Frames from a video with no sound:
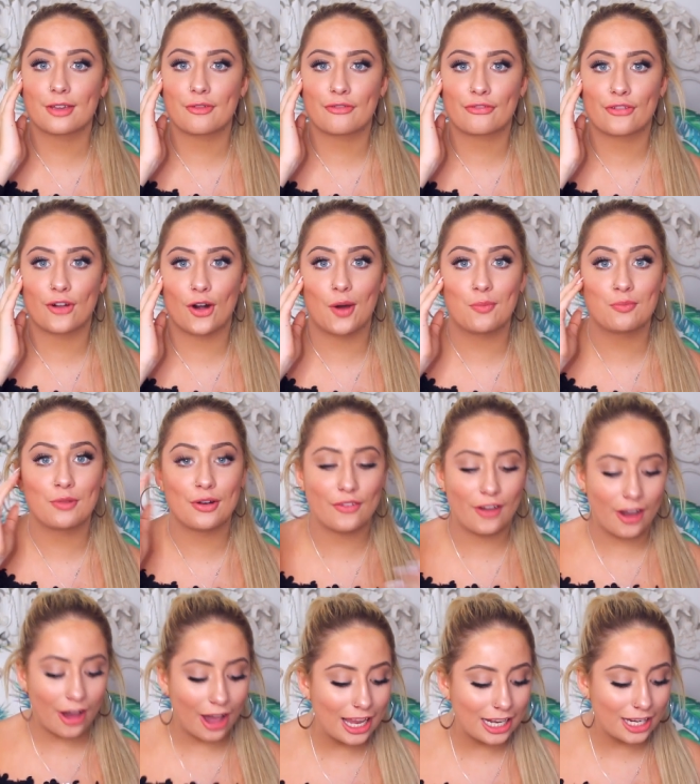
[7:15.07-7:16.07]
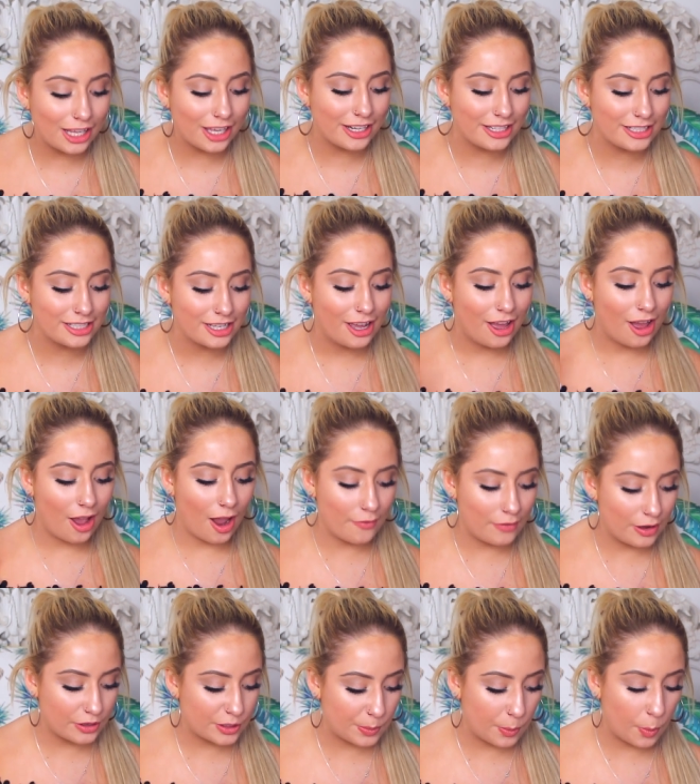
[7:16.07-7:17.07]
from River Island.
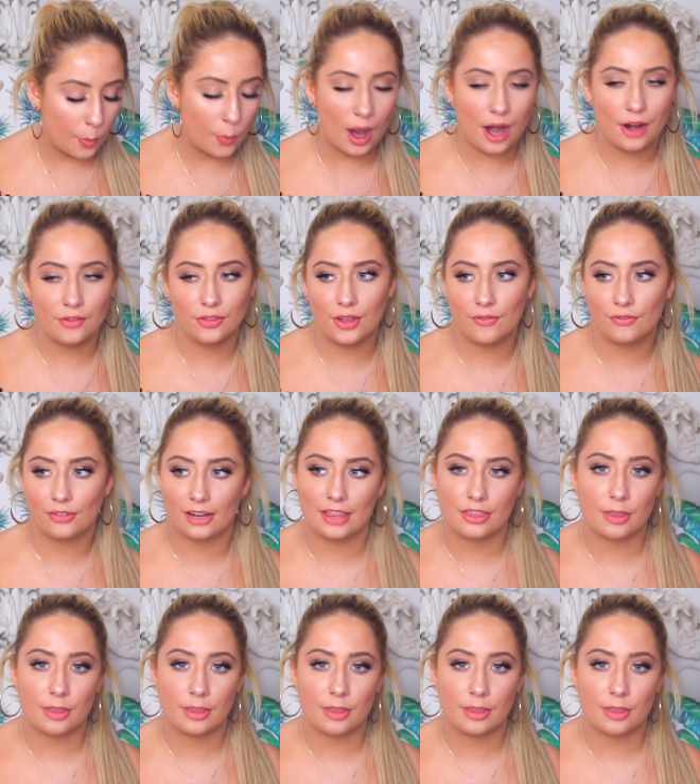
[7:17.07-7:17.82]
I've literally been wearing them for